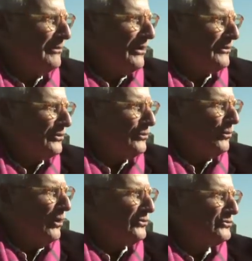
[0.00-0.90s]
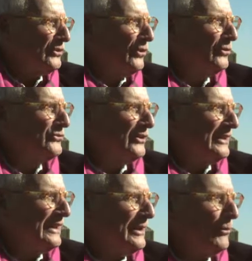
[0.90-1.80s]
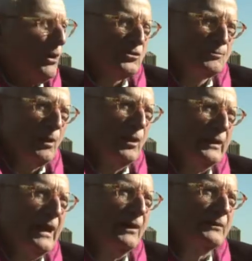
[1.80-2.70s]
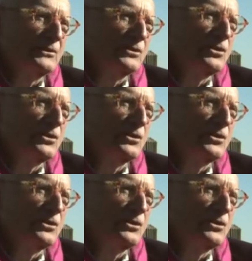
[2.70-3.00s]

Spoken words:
mother washed clothes in a wash pot out in the